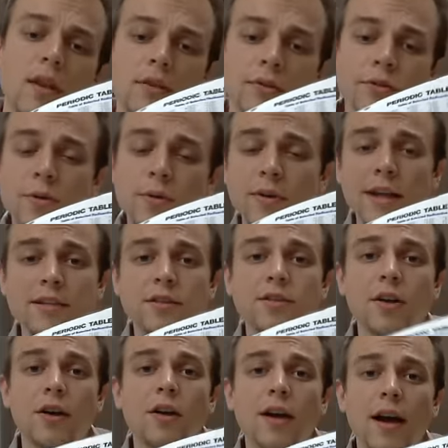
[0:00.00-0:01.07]
the noble gases
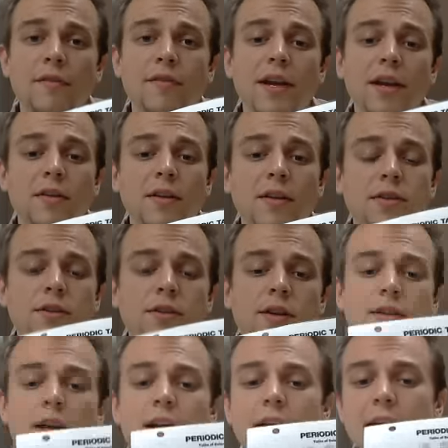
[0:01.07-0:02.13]
all have 8
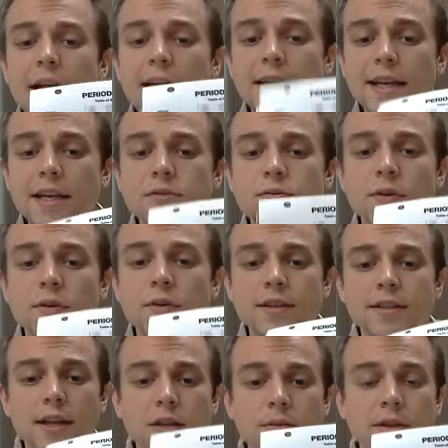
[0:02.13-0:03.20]
electrons, and each one of these
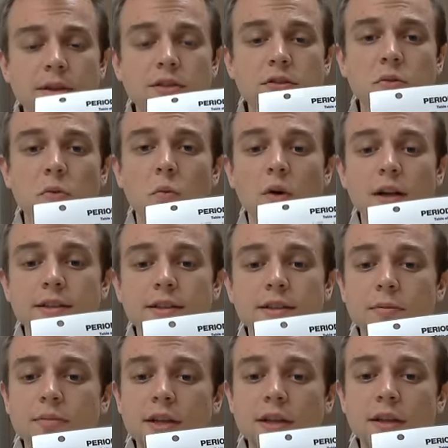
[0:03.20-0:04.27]
elements wants to
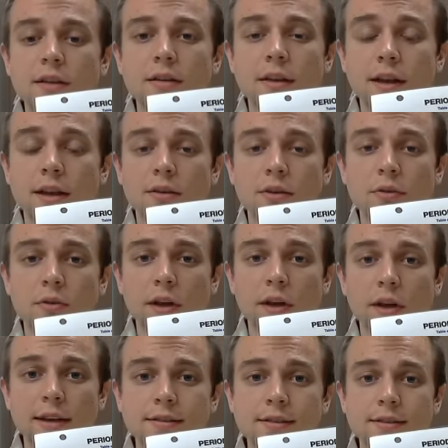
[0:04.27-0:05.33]
be like a noble
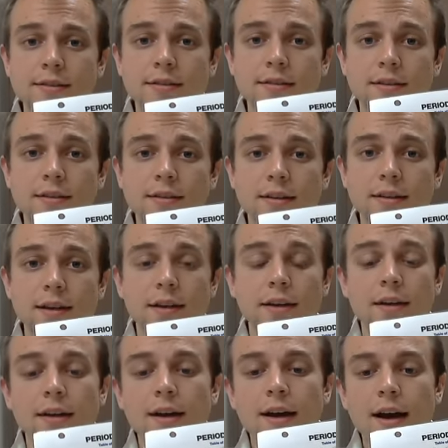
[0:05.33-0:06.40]
gas. Okay,
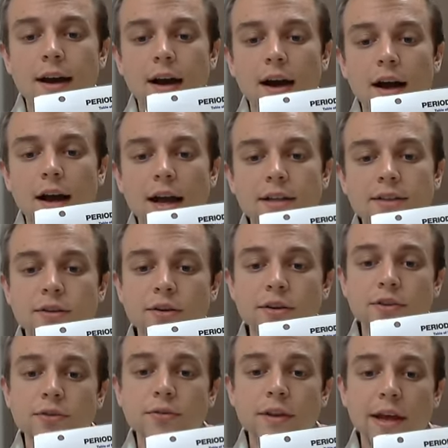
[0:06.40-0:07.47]
and so to
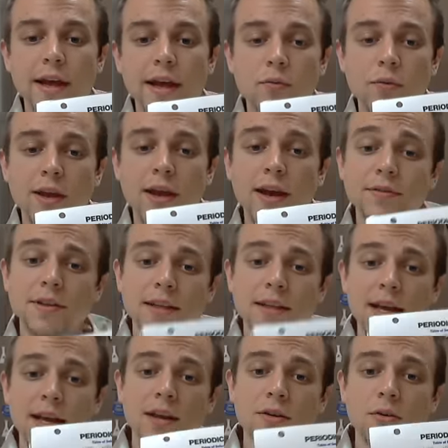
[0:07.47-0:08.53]
do that, we have to
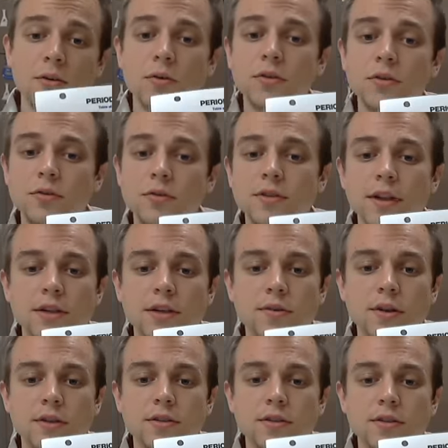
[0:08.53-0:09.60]
gain or lose
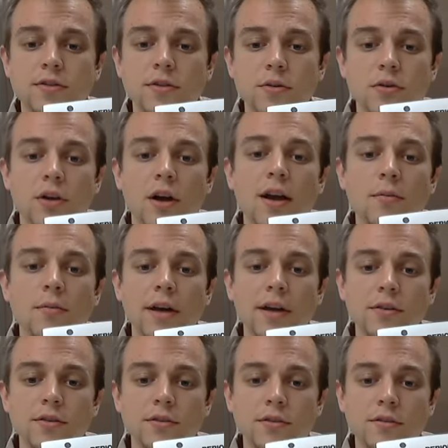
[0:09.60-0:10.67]
electrons. So
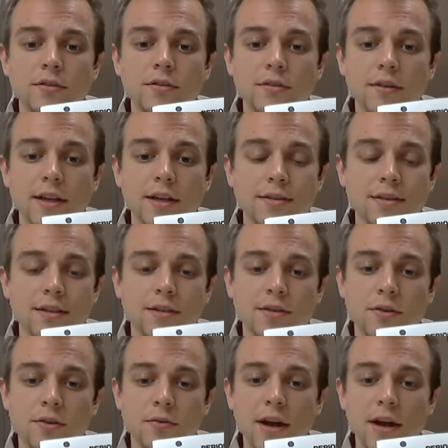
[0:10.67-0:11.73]
nonmetals, that's things
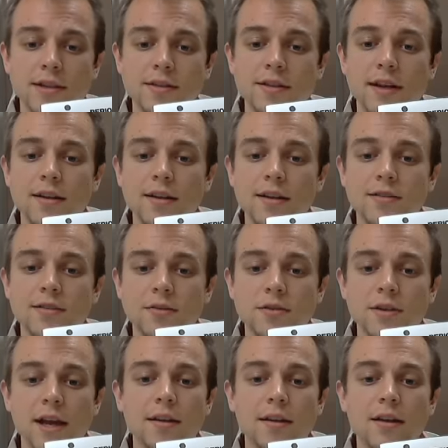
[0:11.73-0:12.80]
on the right side of this little
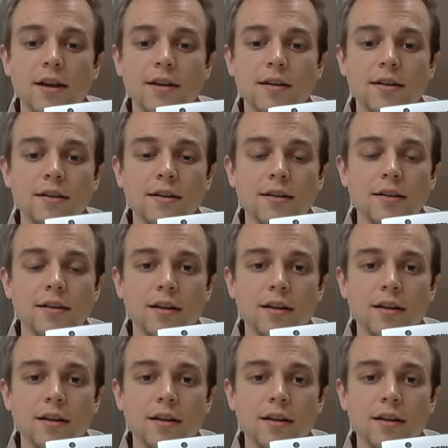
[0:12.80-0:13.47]
jagged line here.